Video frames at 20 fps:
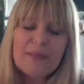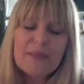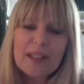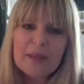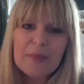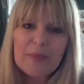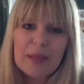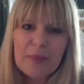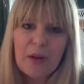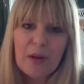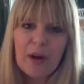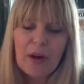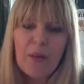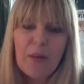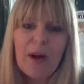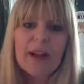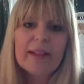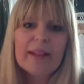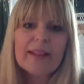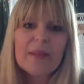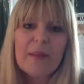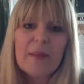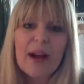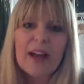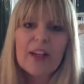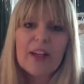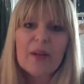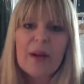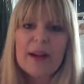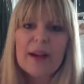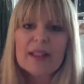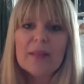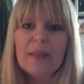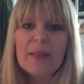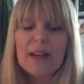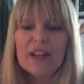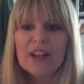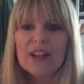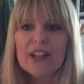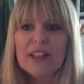and people are wanting to buy US
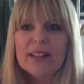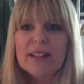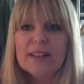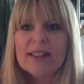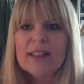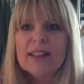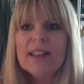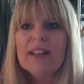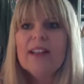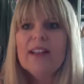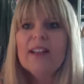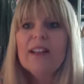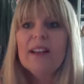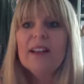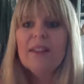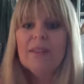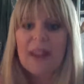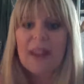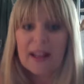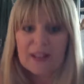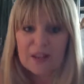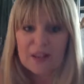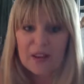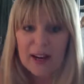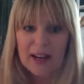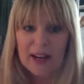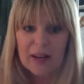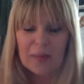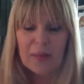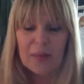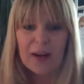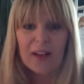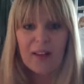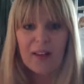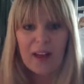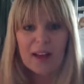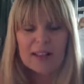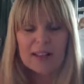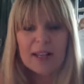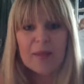made goods, that's great, but a
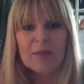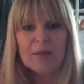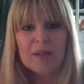lot of times they're